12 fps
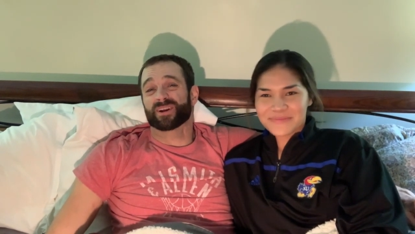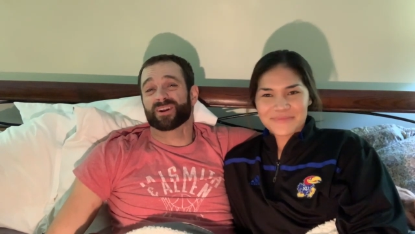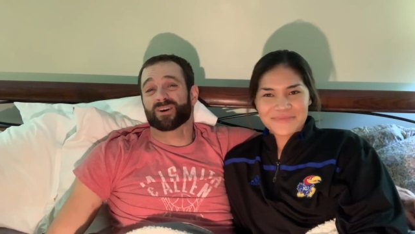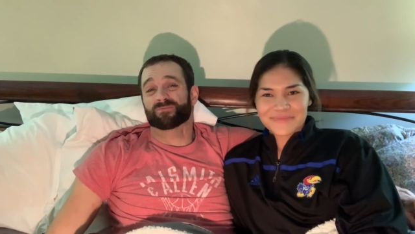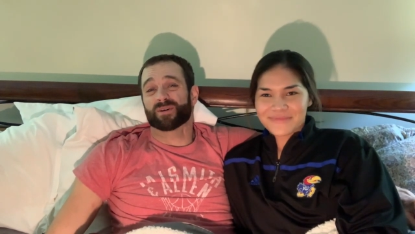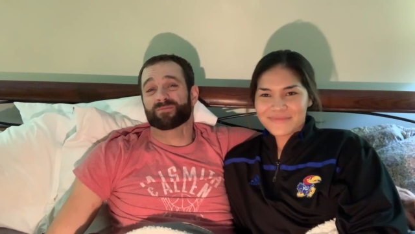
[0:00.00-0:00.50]

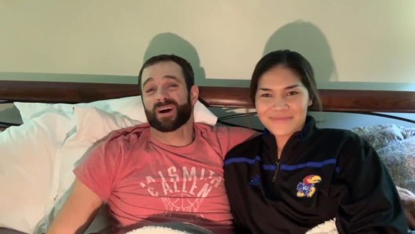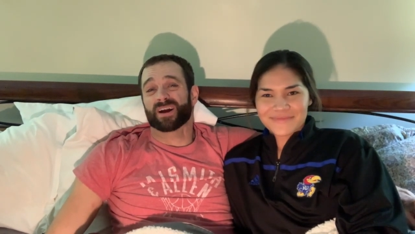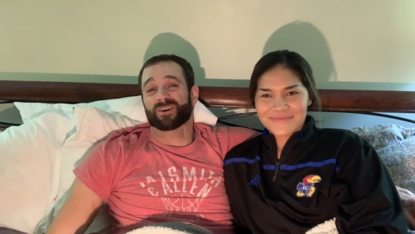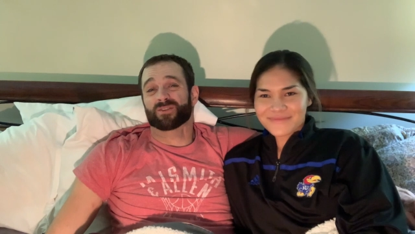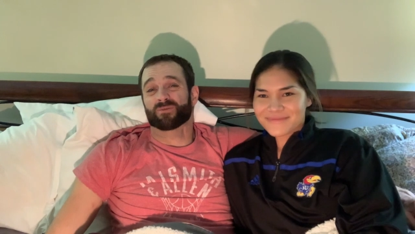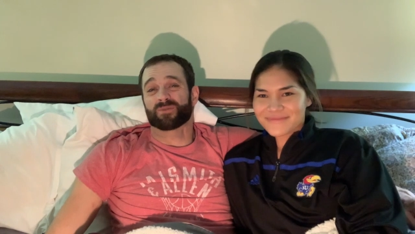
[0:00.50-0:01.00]
Speaker 1: in on my
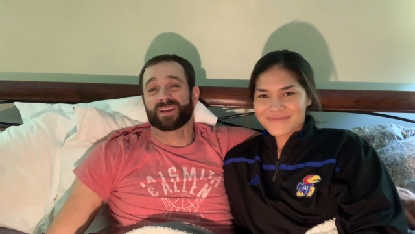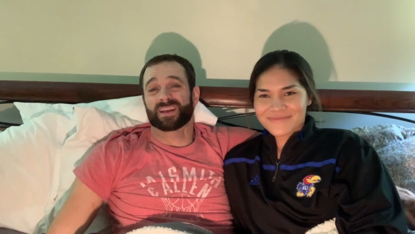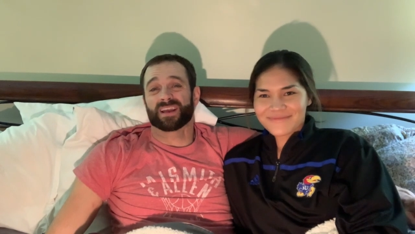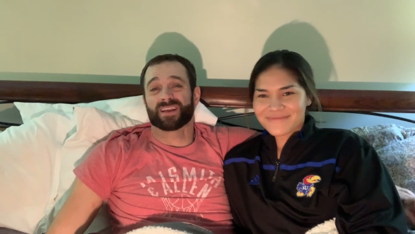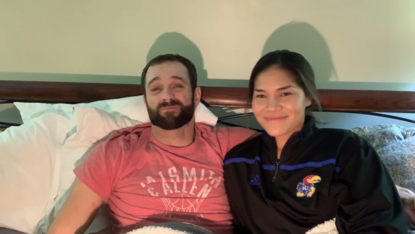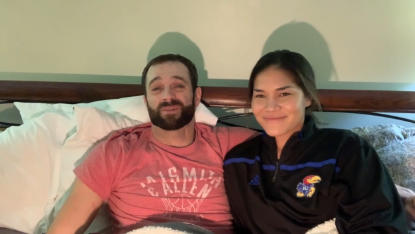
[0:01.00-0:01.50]
bike on the
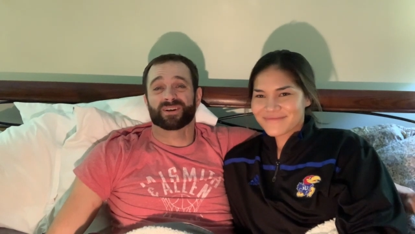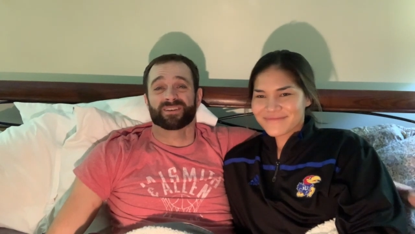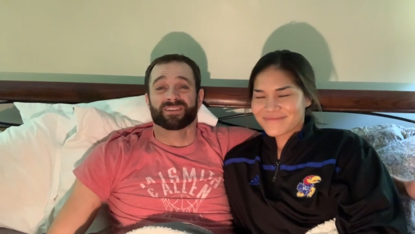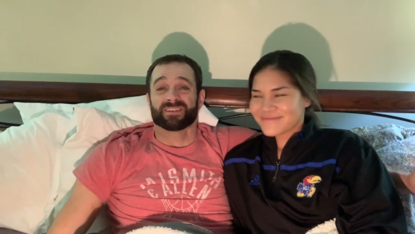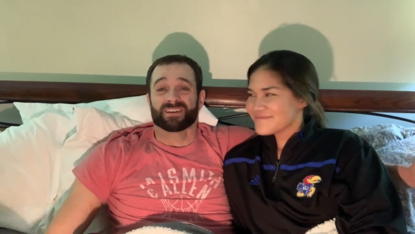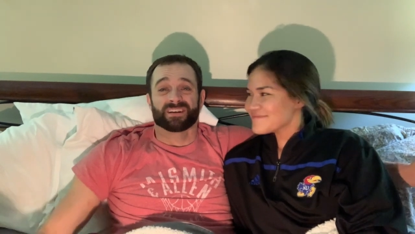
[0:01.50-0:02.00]
weekend, but
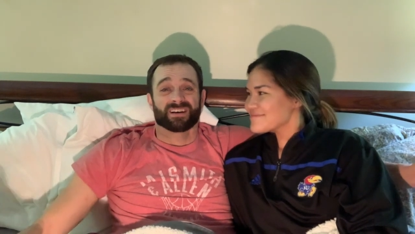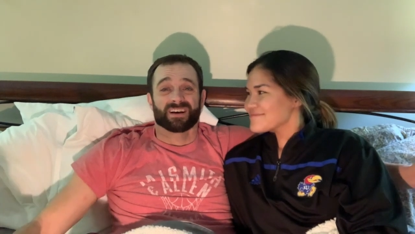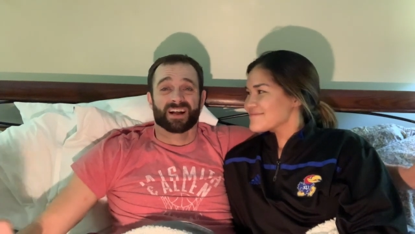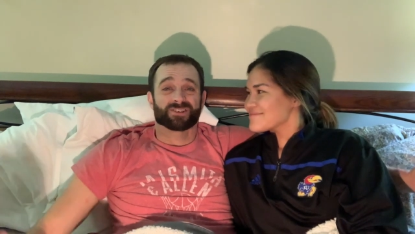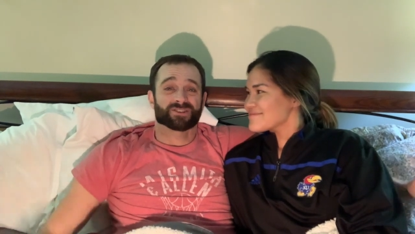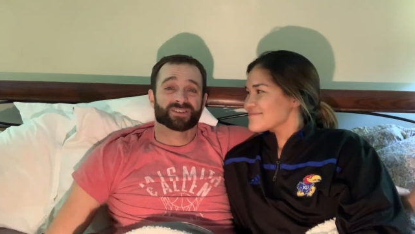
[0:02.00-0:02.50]

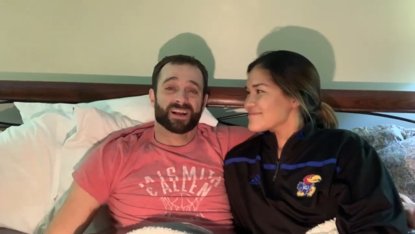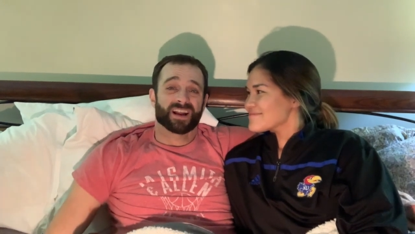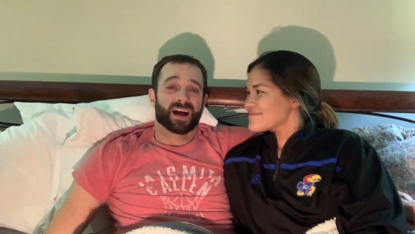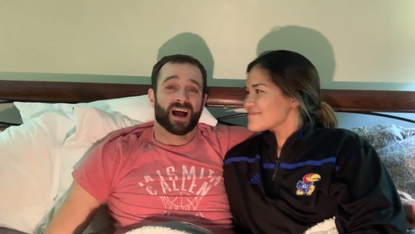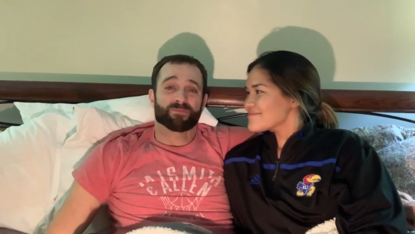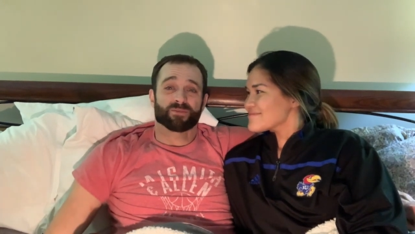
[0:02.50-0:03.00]
I just
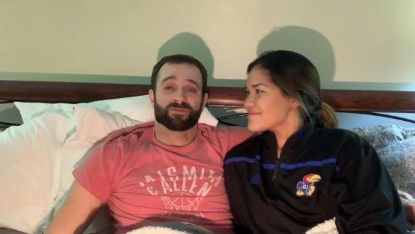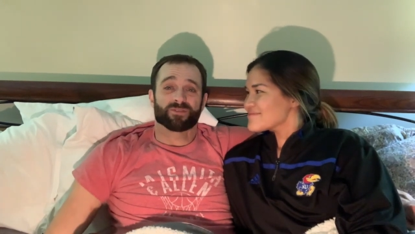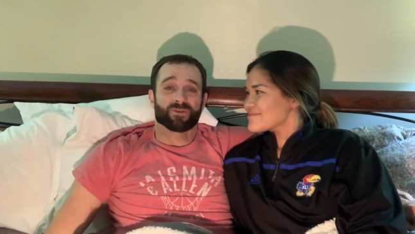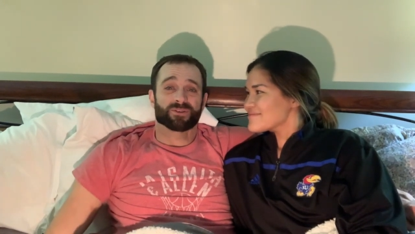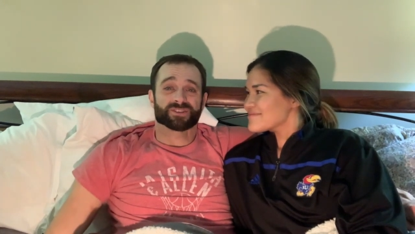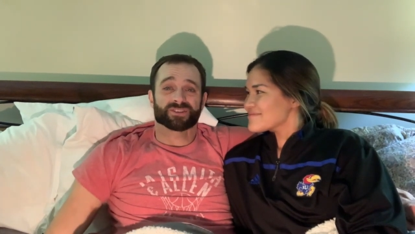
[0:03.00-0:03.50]
kind of hyper
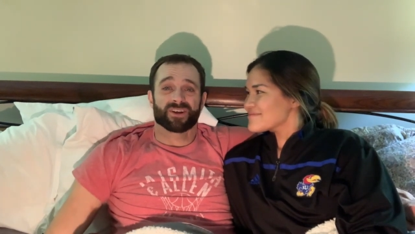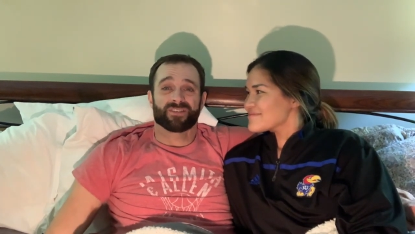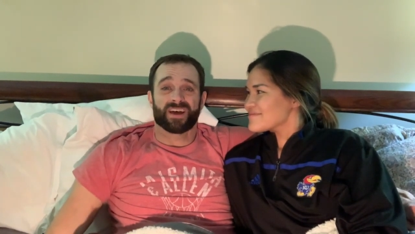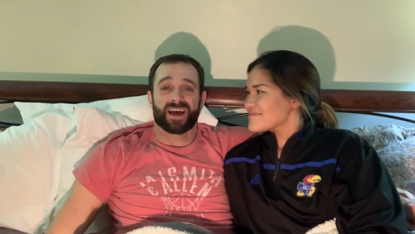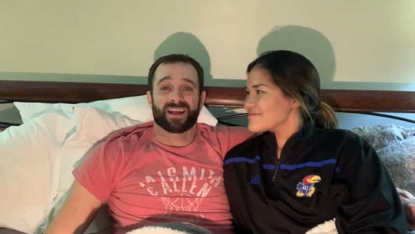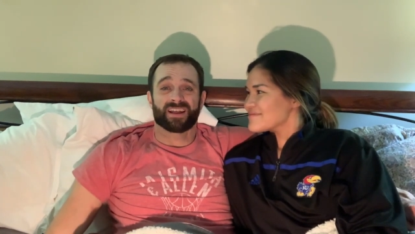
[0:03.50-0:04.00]
focused on
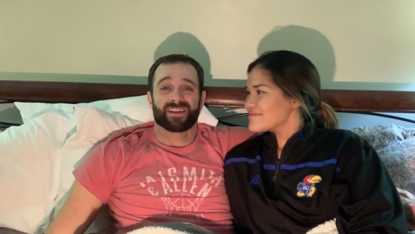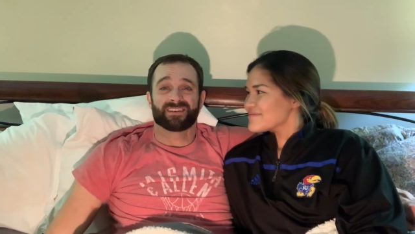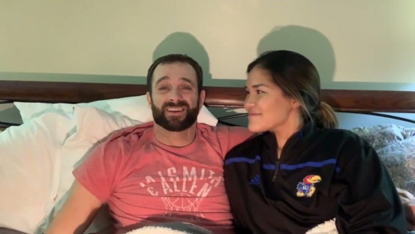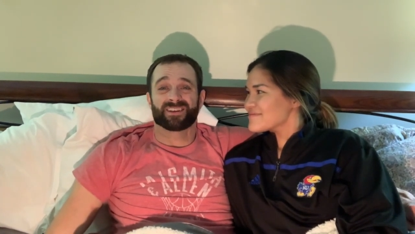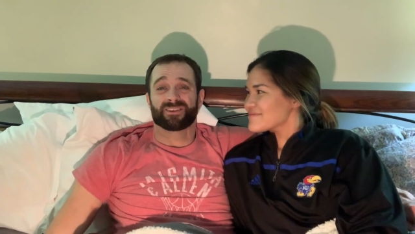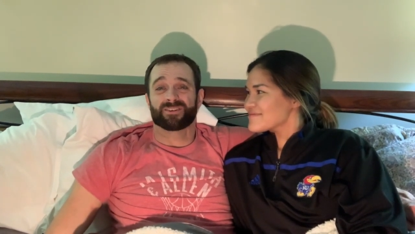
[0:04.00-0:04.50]
that and
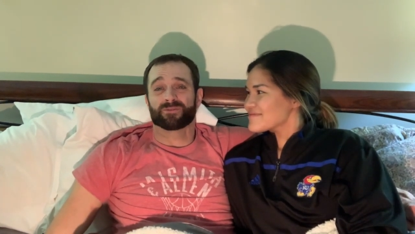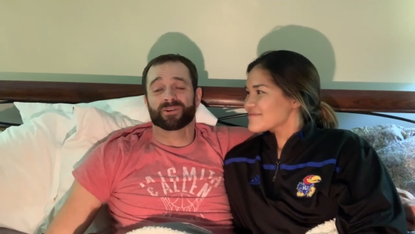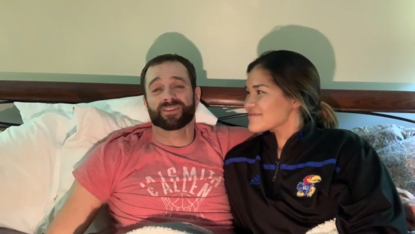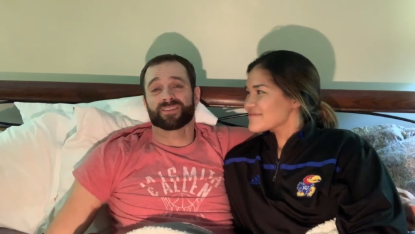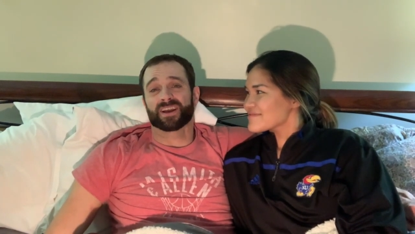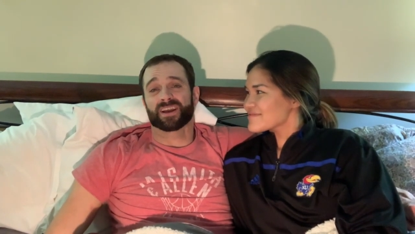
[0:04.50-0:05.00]
didn't do
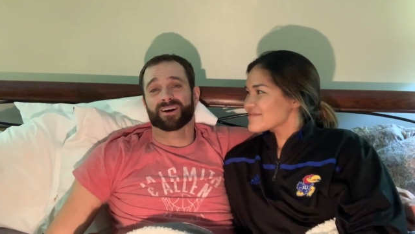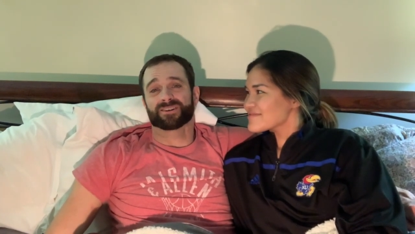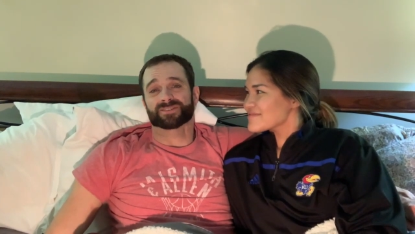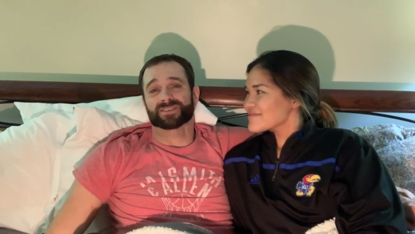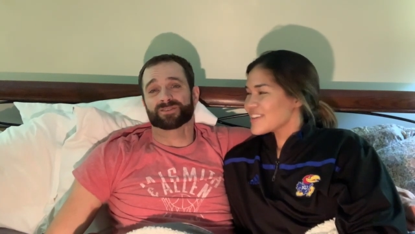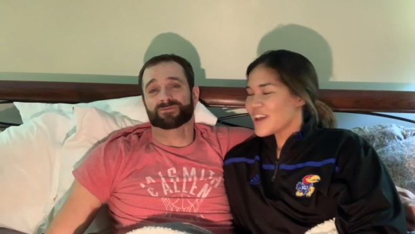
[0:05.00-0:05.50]
anything
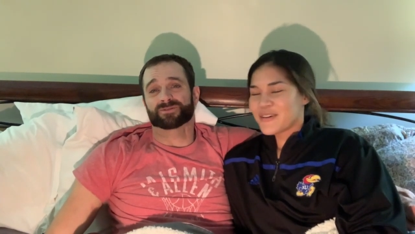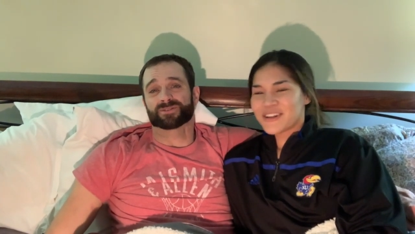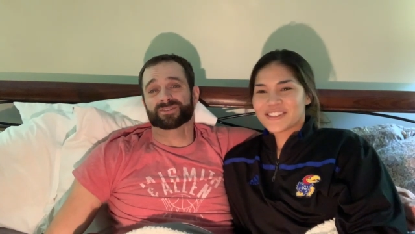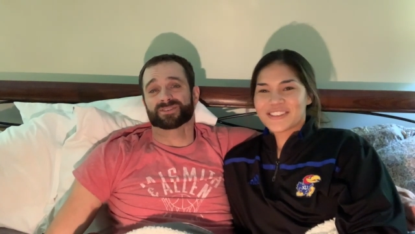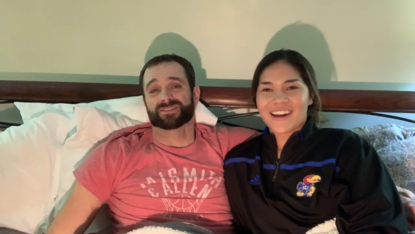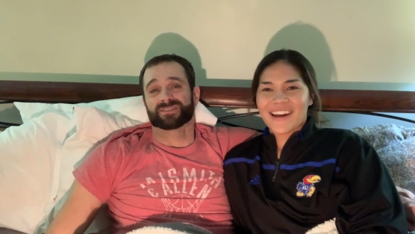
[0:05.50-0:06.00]
else. And it
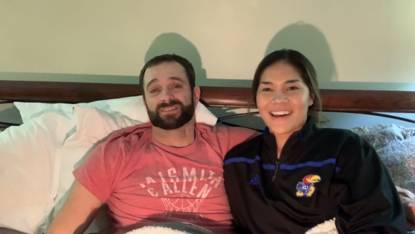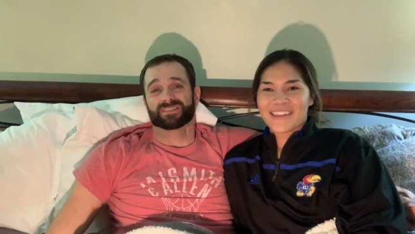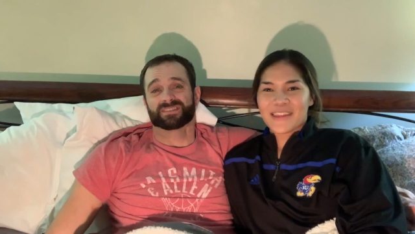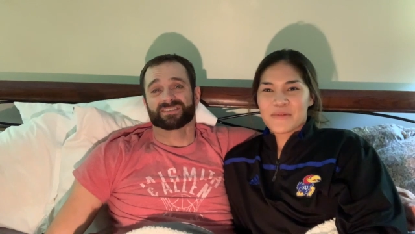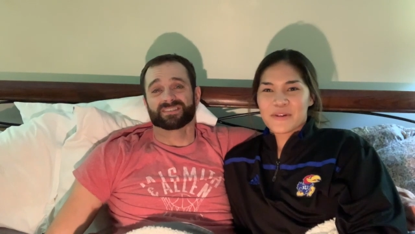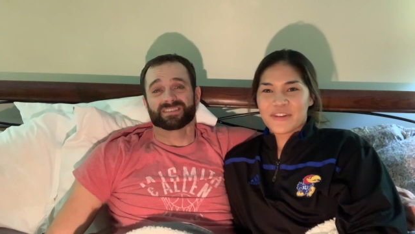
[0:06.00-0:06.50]
was.
Speaker 2: I
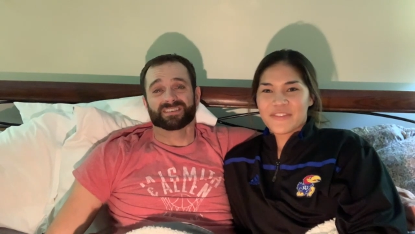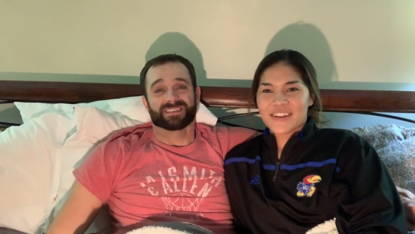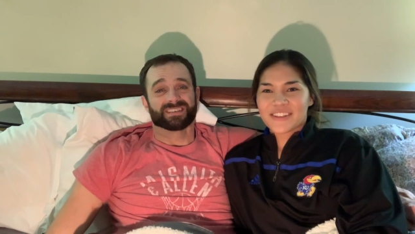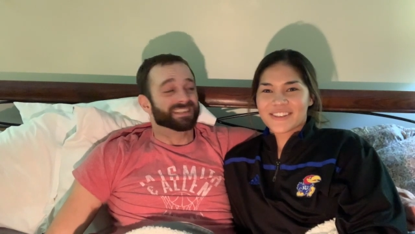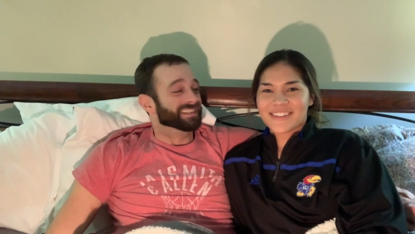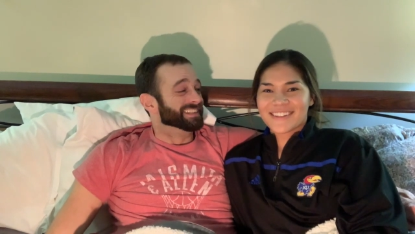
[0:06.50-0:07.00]
had that
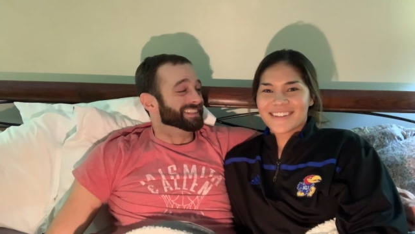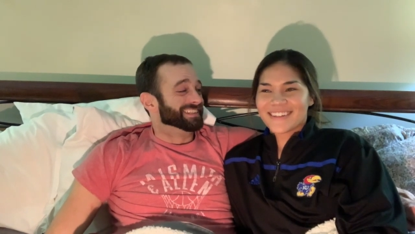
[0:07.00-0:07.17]
motivation.